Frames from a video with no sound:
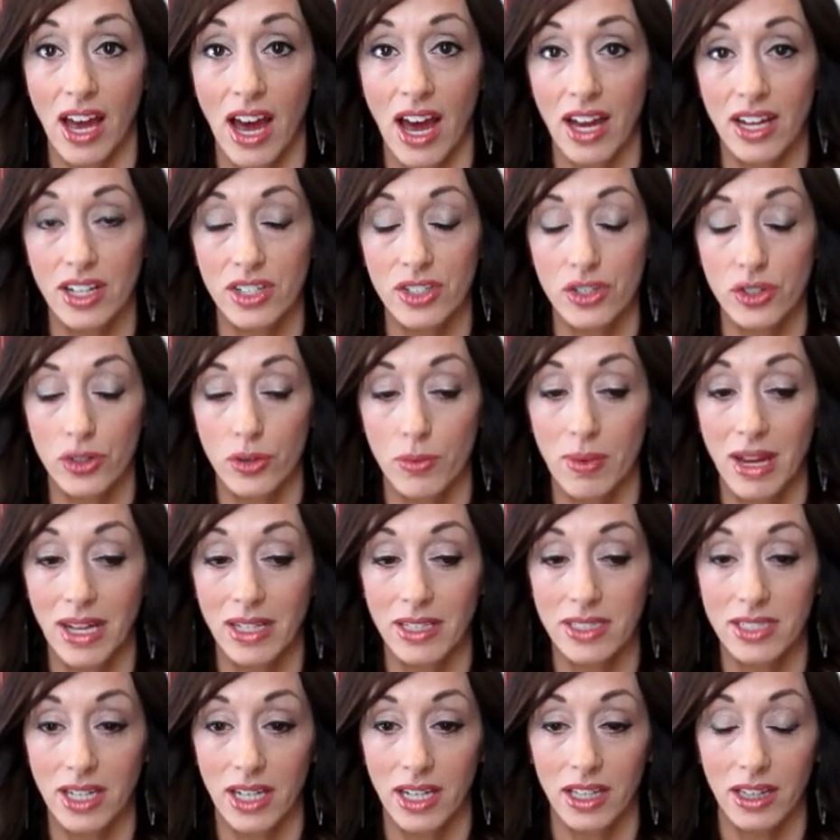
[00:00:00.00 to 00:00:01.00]
I do my
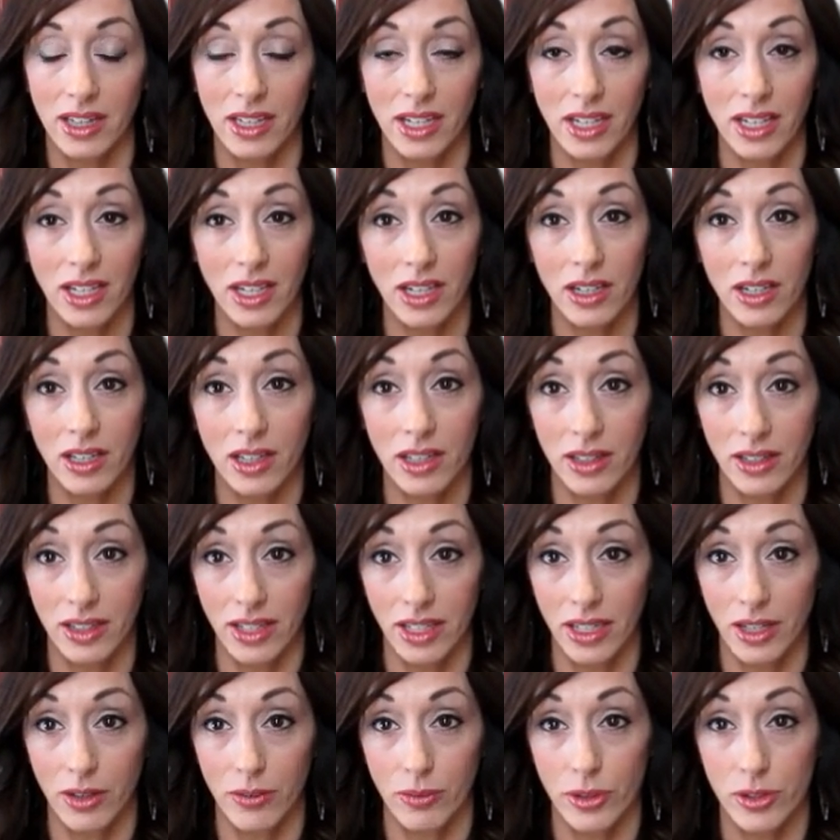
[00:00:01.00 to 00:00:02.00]
daily
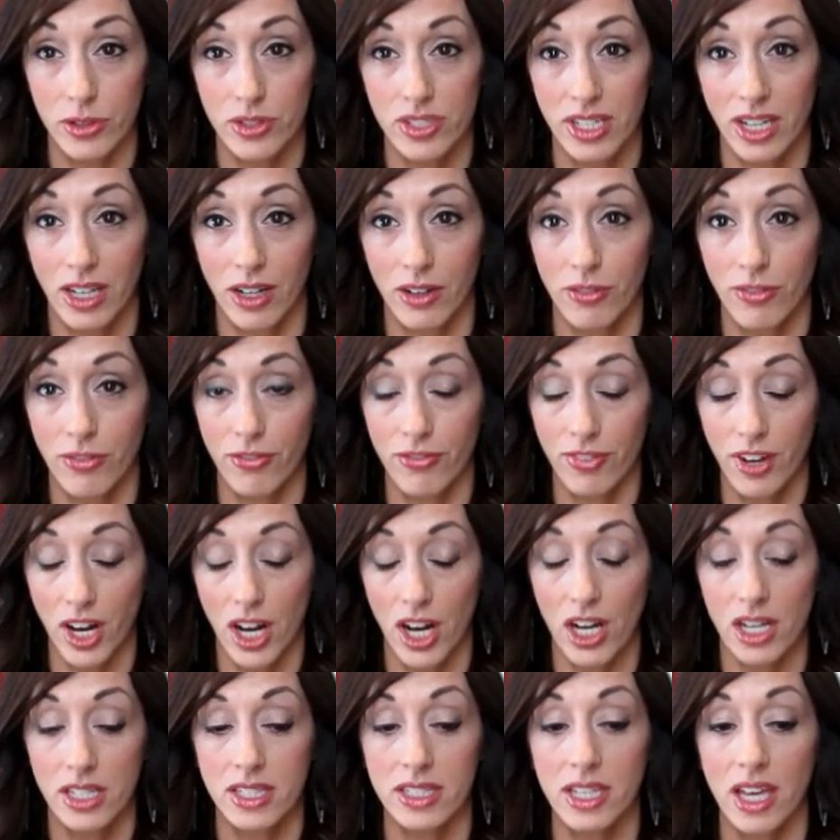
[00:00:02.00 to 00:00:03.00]
cleaning routine
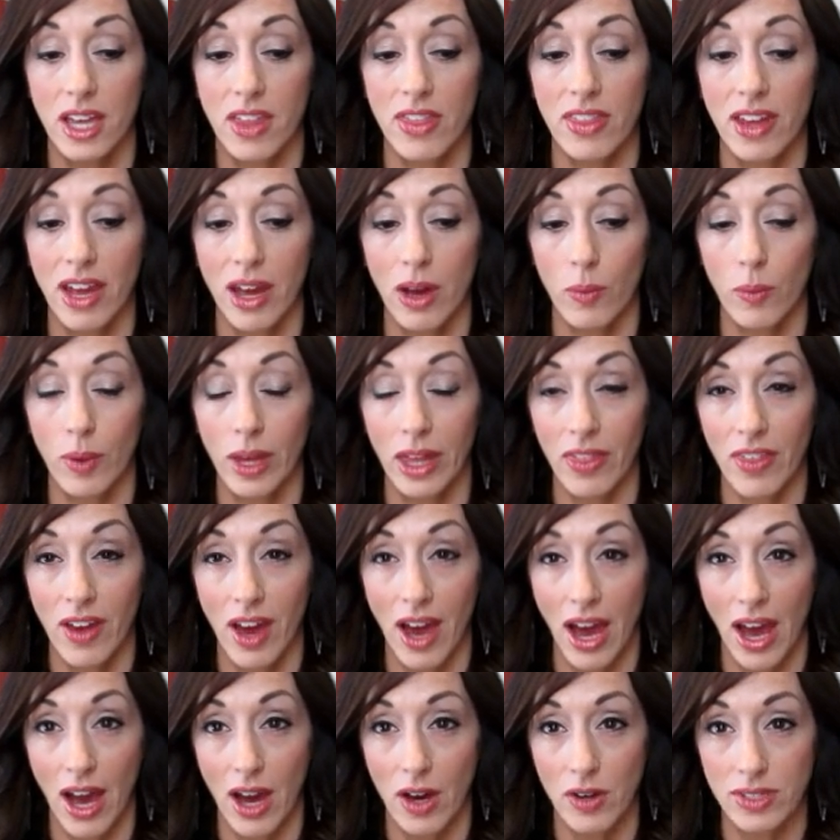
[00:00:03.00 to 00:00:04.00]
first, and that way the
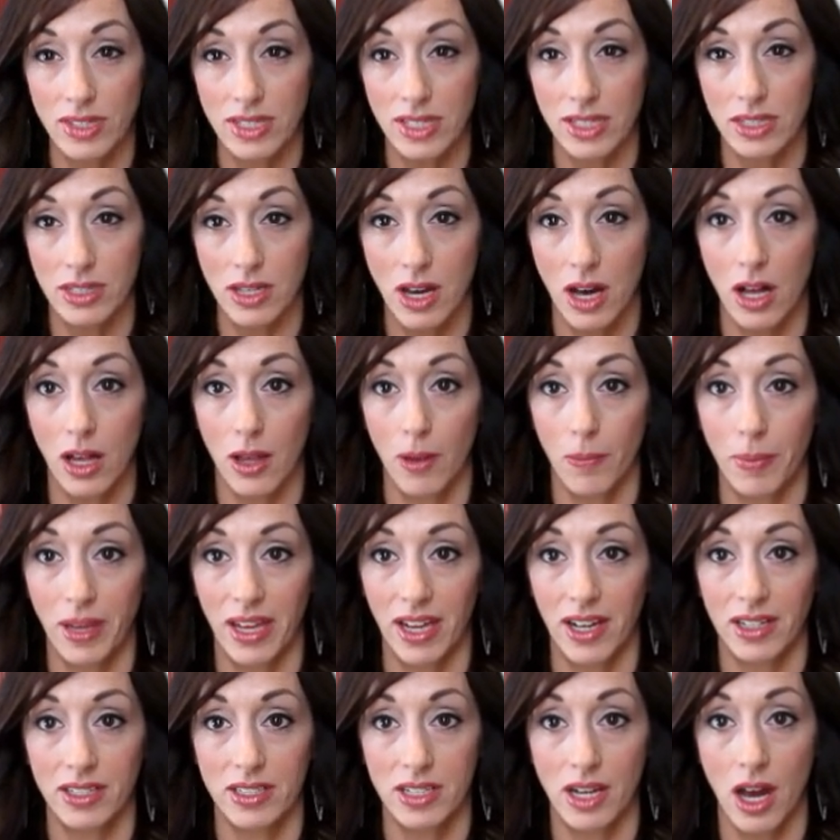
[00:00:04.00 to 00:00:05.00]
house is all
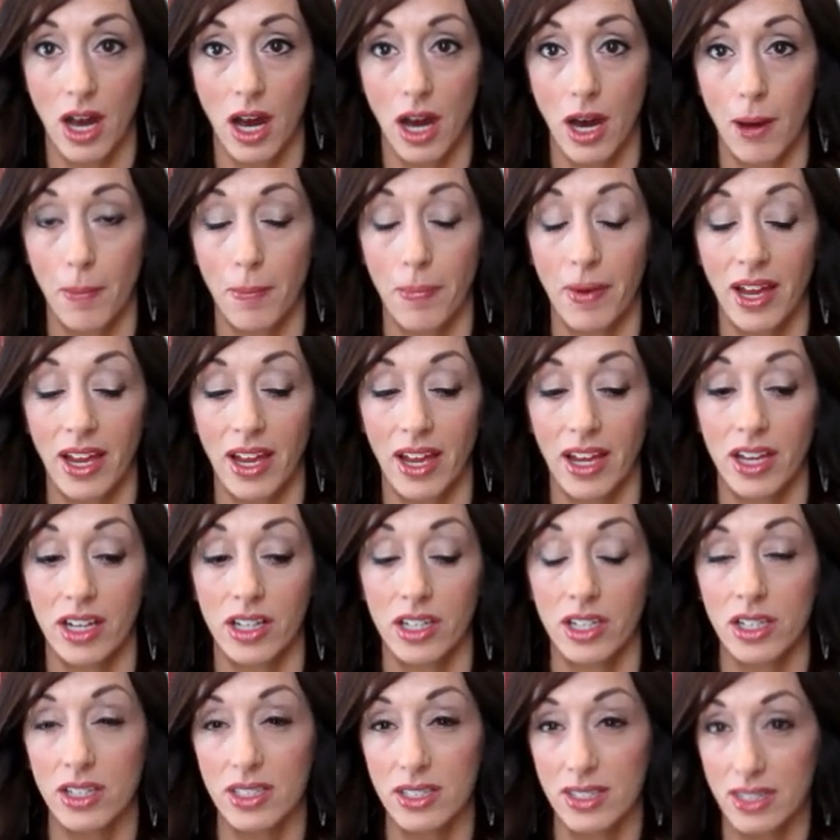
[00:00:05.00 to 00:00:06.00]
picked up,
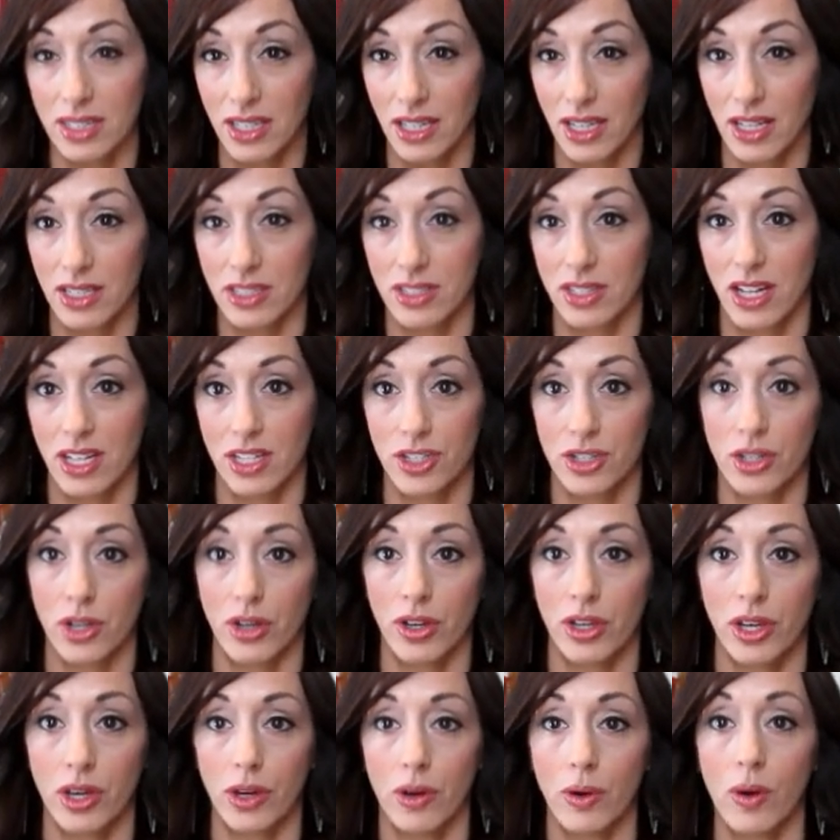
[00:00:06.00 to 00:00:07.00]
and you'll see as I show
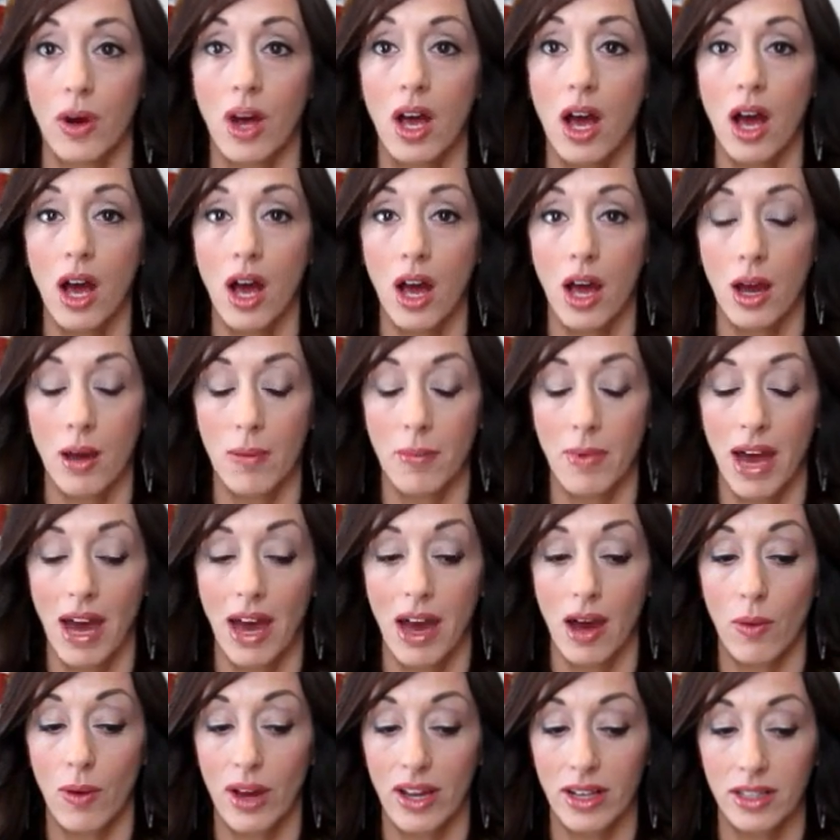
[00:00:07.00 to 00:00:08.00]
you um,
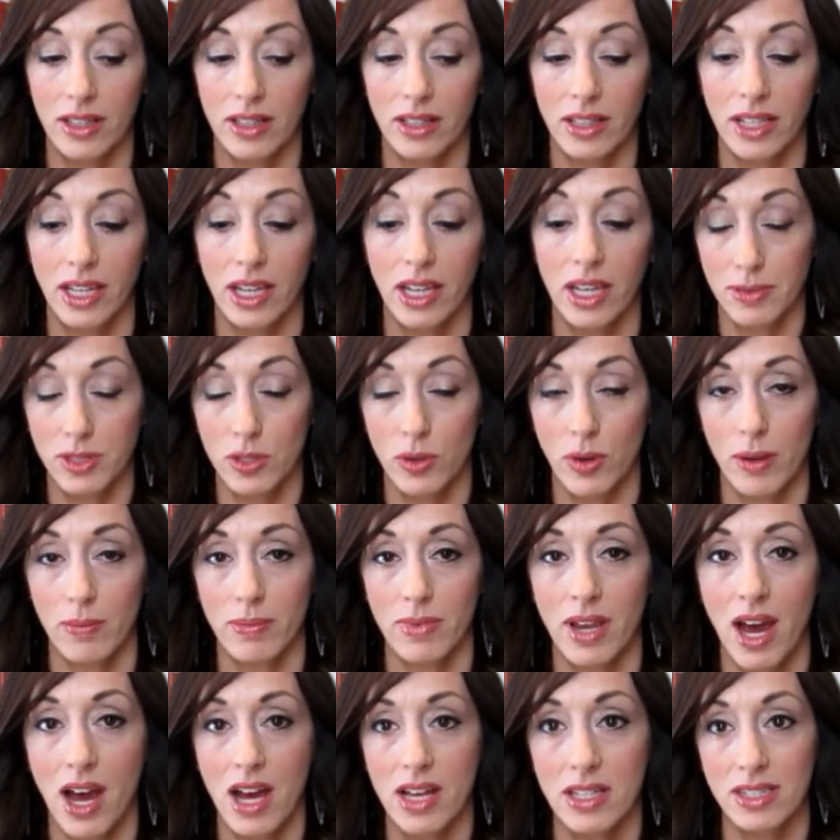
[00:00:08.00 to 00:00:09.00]
how I clean. So
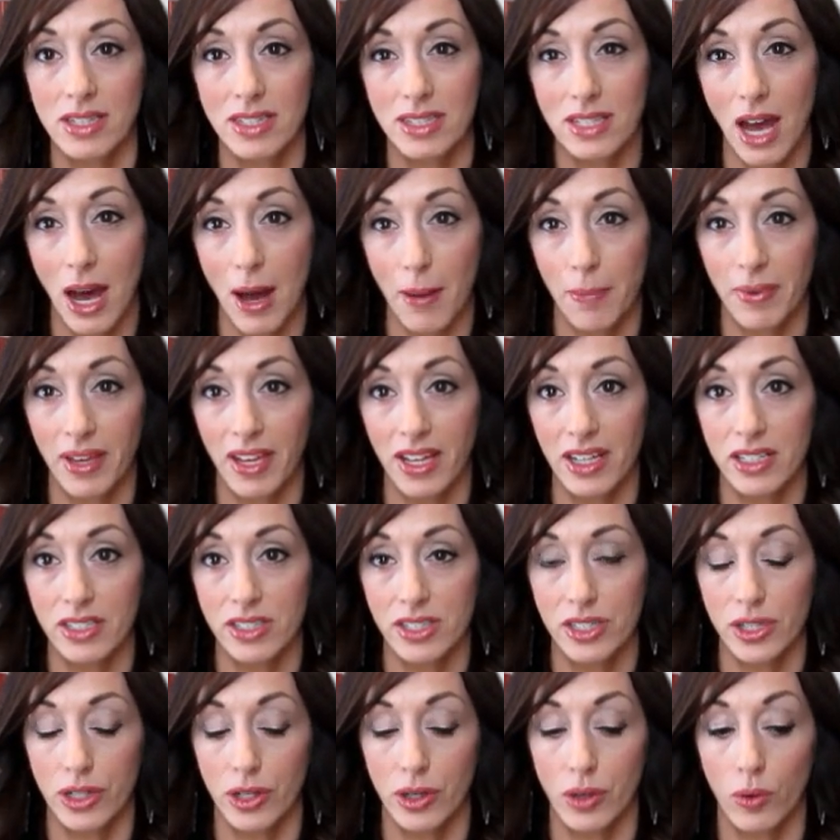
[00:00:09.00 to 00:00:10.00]
I'm not stopping
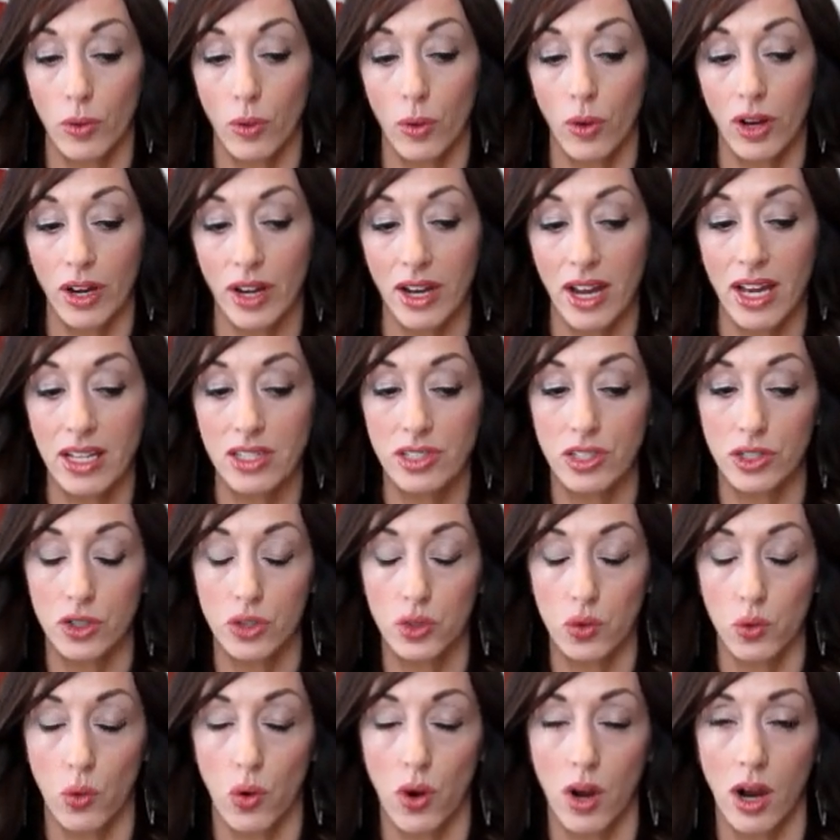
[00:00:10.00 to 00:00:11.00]
to organize a
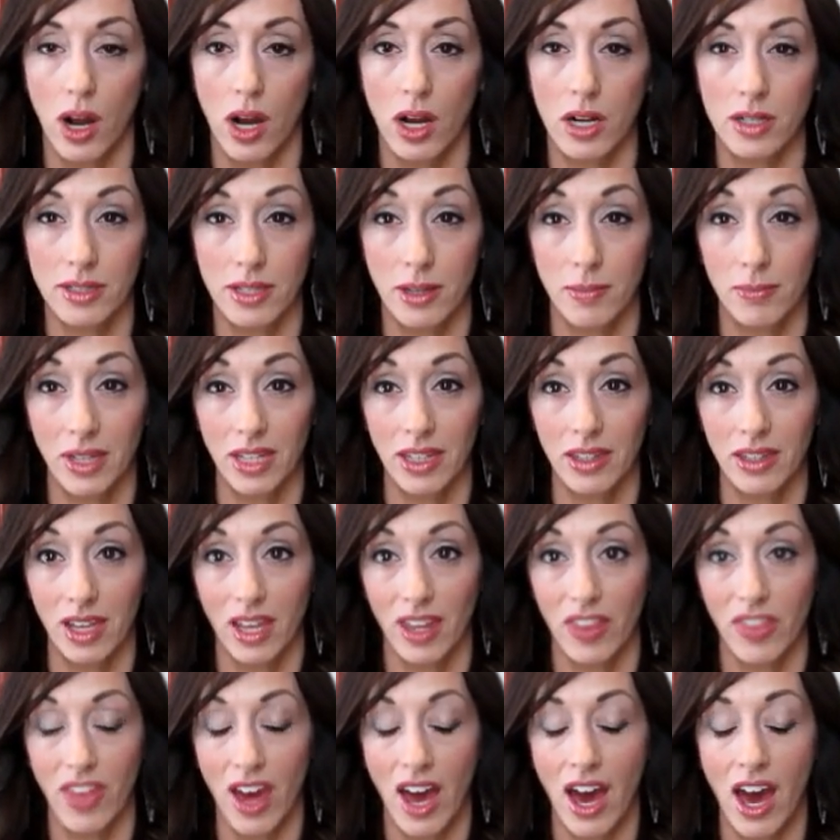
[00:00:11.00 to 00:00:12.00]
drawer or something
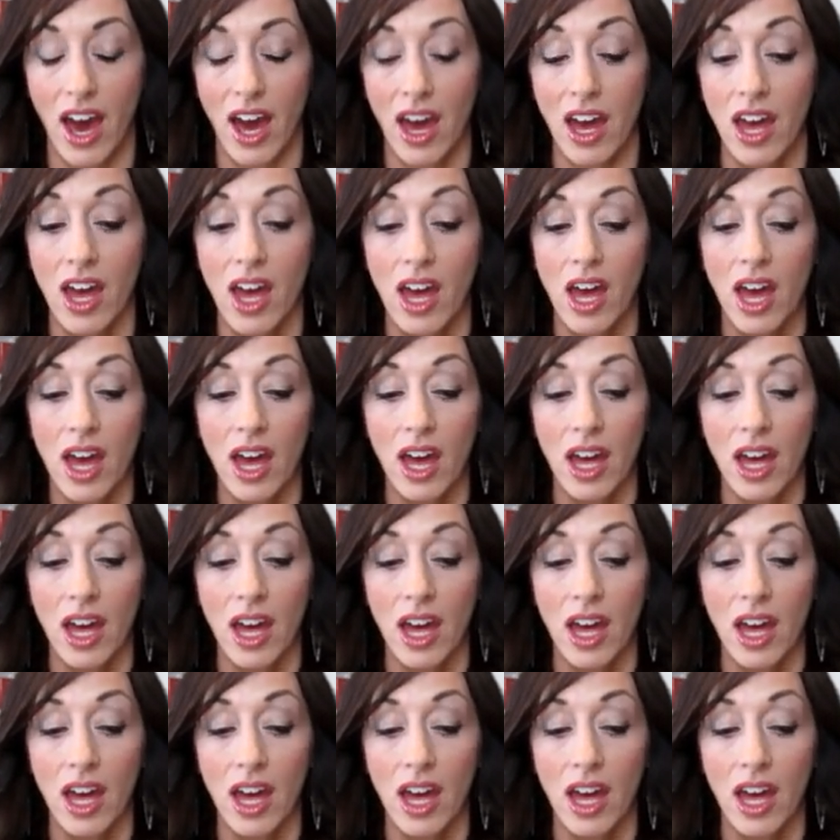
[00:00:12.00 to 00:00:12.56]
like that.